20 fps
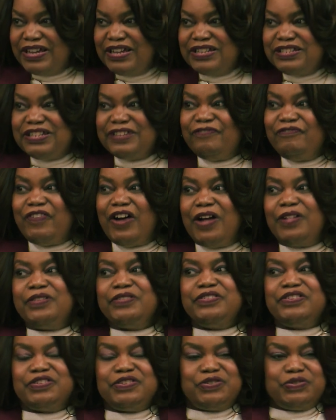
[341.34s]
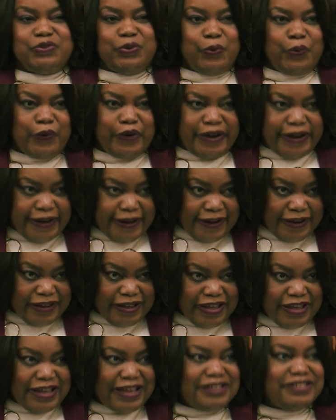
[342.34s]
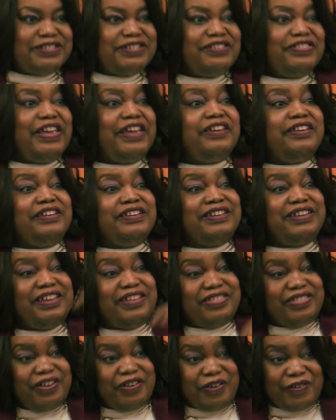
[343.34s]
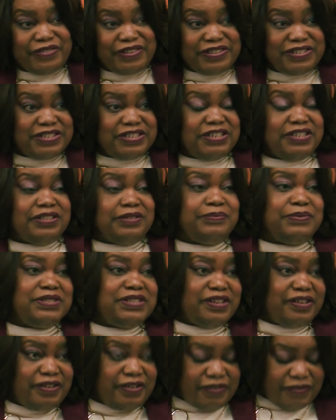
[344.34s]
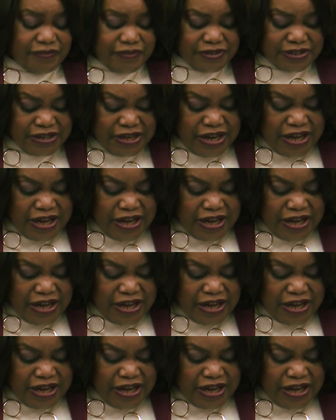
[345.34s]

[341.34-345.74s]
to follow the story until they could get there on the scene themselves.